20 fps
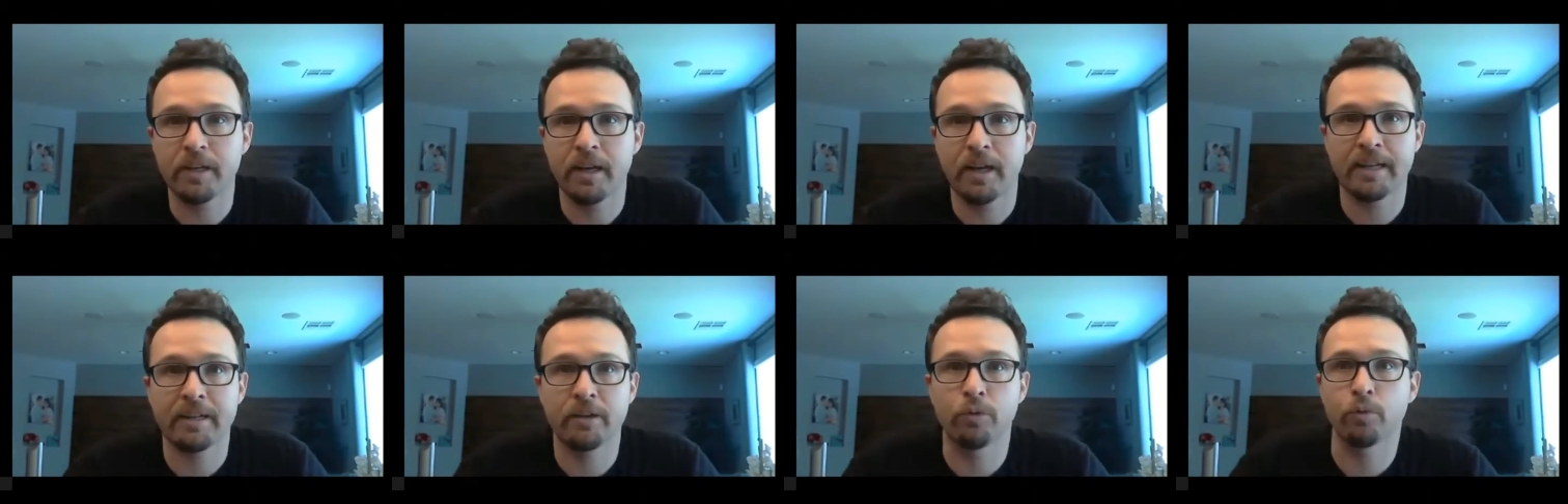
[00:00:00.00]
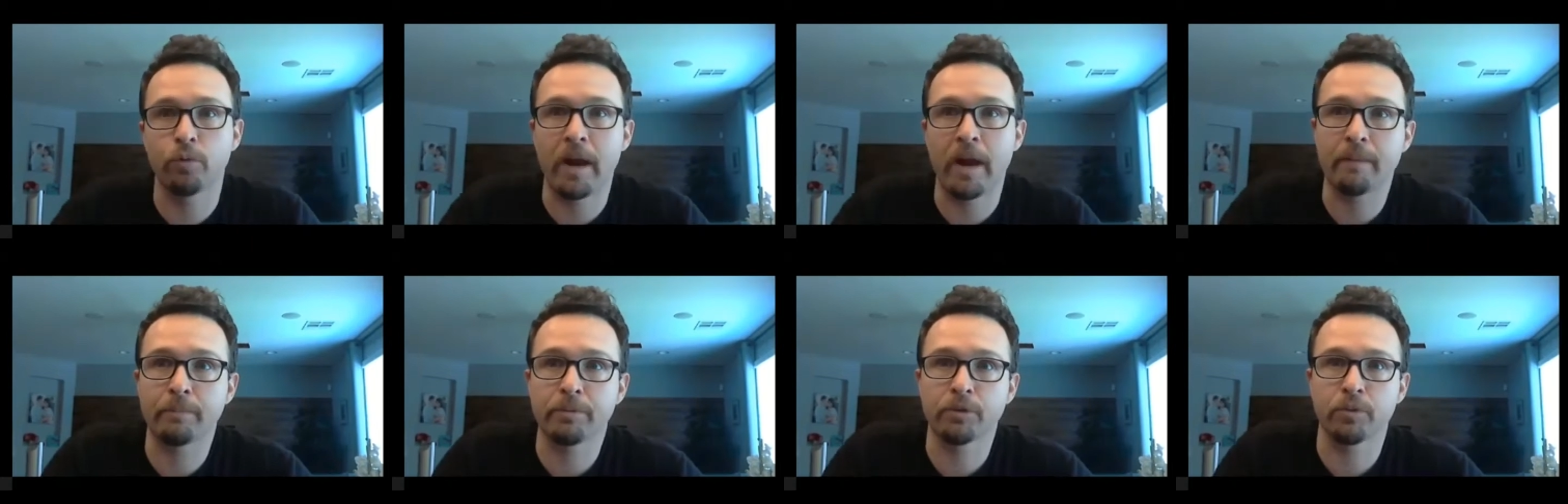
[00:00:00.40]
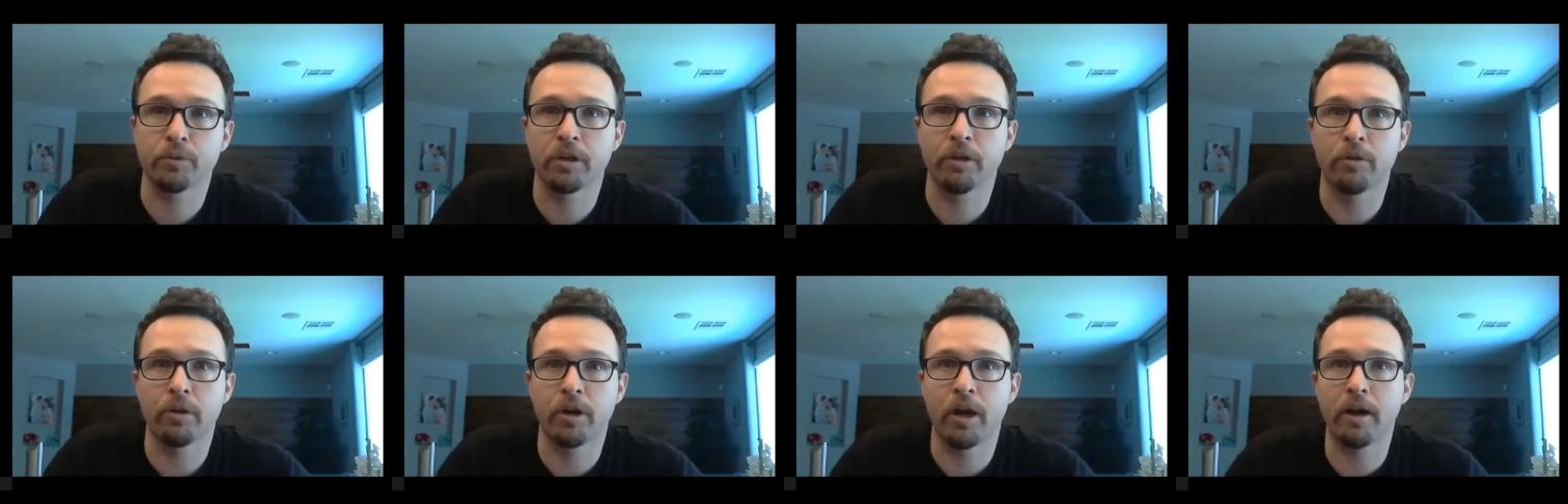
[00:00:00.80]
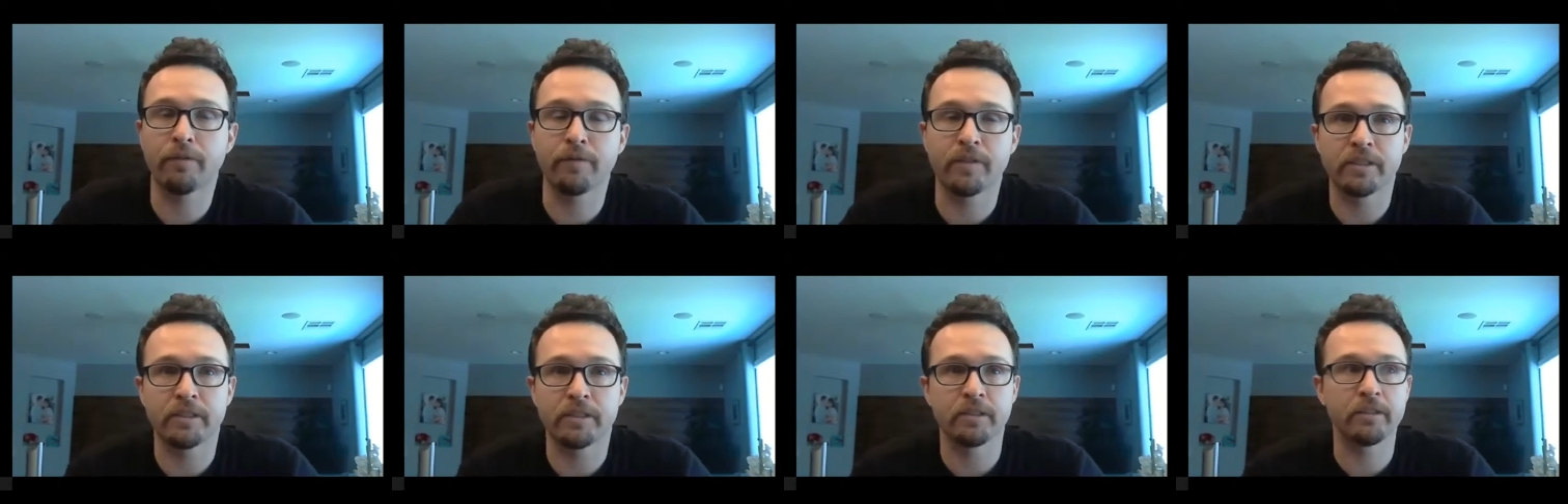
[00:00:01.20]
I know ramps were going off
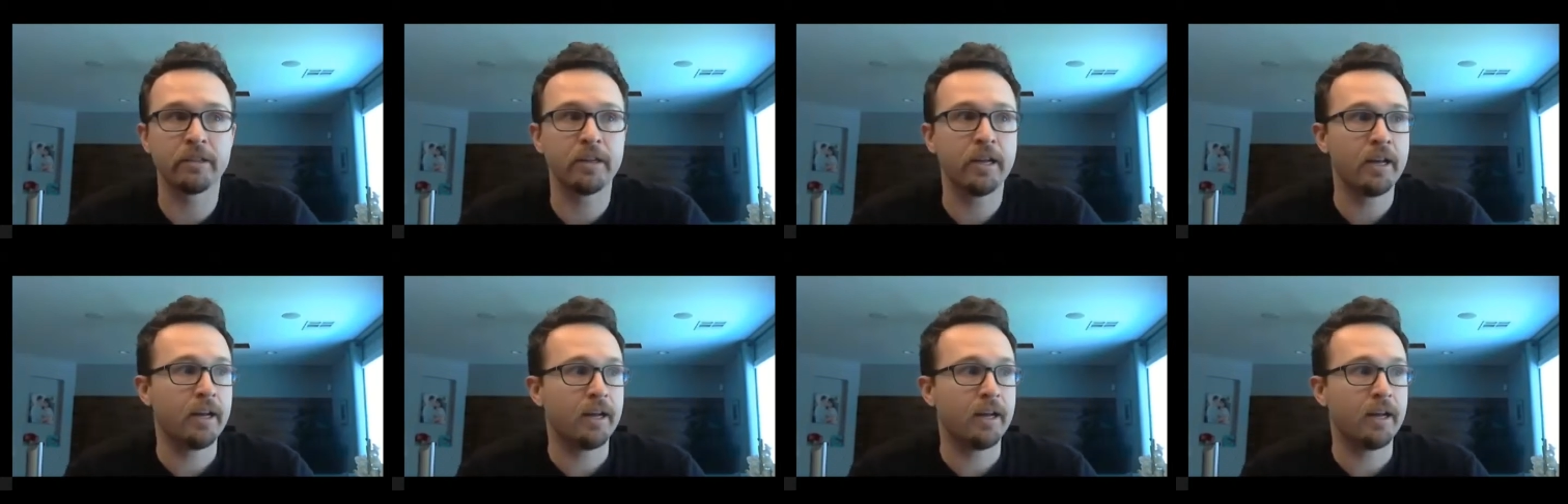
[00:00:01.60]
this year.